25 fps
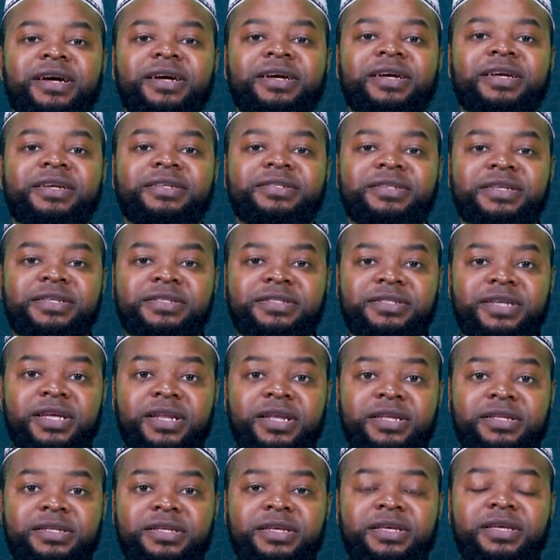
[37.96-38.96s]

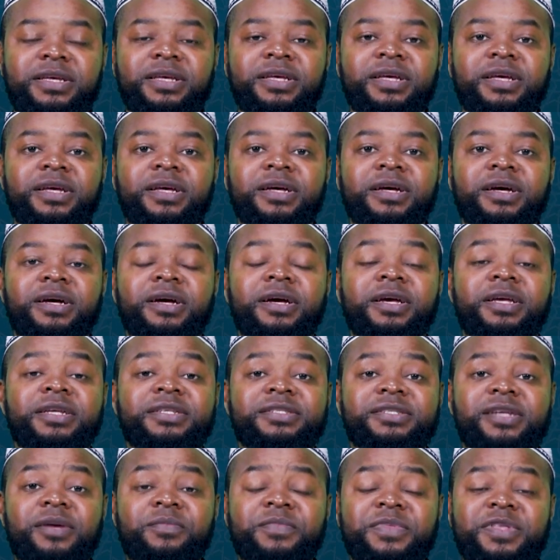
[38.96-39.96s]
Sincerity is
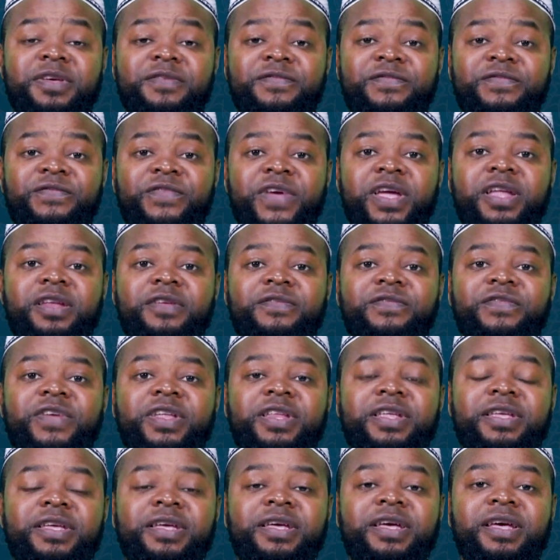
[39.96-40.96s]
something very,
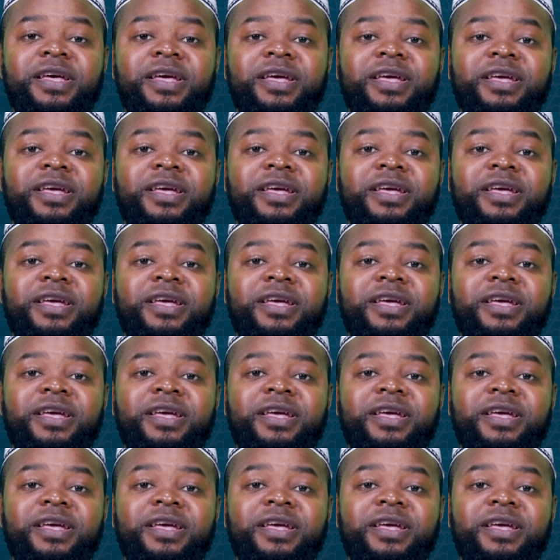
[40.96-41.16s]
very,